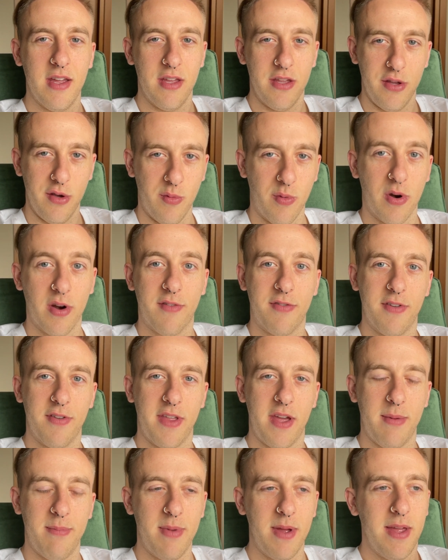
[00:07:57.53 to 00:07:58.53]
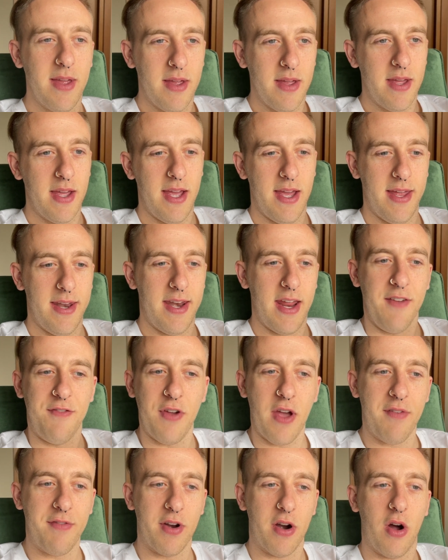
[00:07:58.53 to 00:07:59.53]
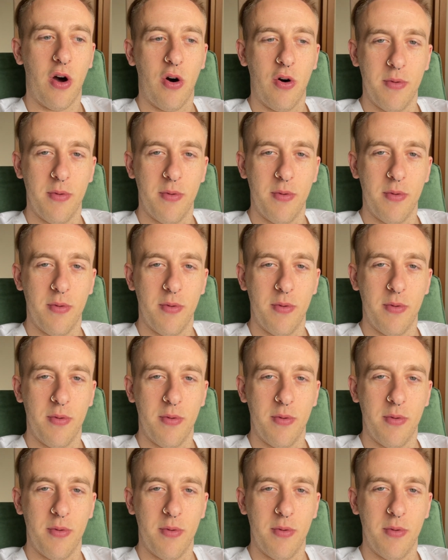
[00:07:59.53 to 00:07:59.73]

you work for them. And if you have your own